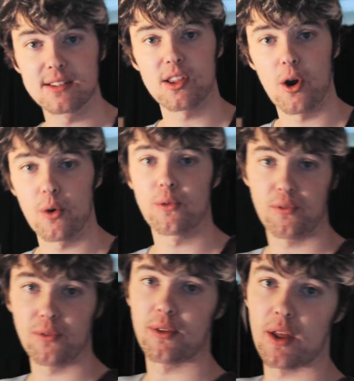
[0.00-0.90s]
So
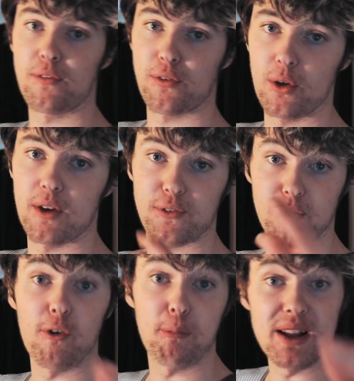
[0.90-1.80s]
if
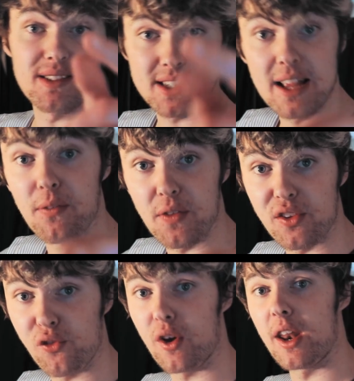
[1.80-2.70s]
you've been sent
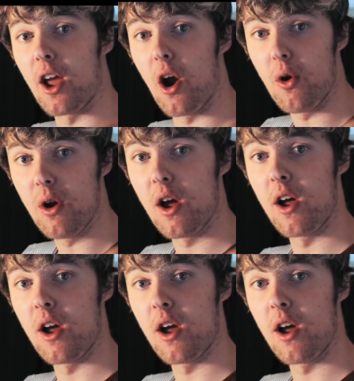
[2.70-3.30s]
this video